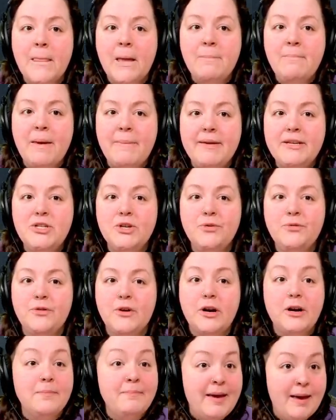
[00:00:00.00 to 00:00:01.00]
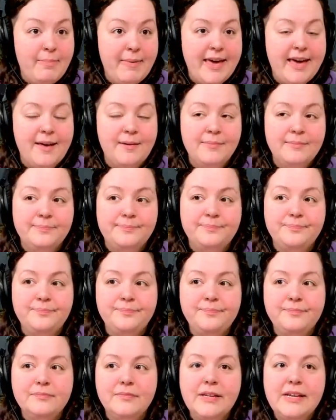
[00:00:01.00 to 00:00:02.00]
Maybe she'll flirt, maybe.
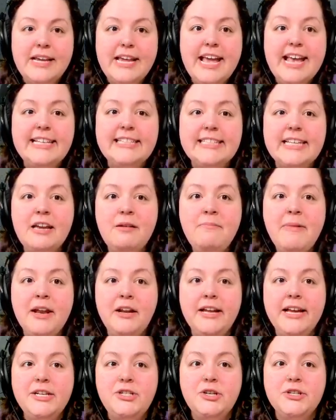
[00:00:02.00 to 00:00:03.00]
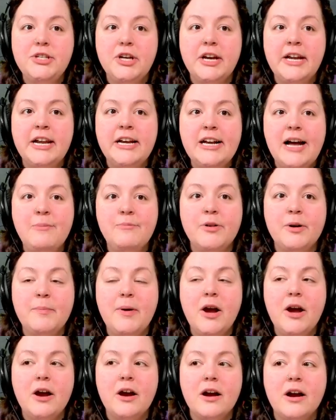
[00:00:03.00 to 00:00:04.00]
His committal issues are gonna come from
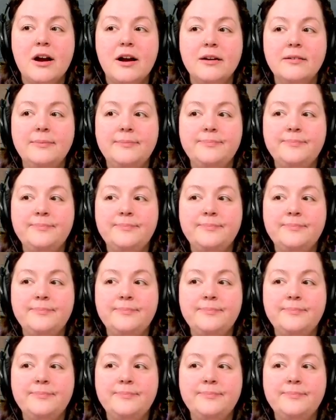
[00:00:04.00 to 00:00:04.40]
her.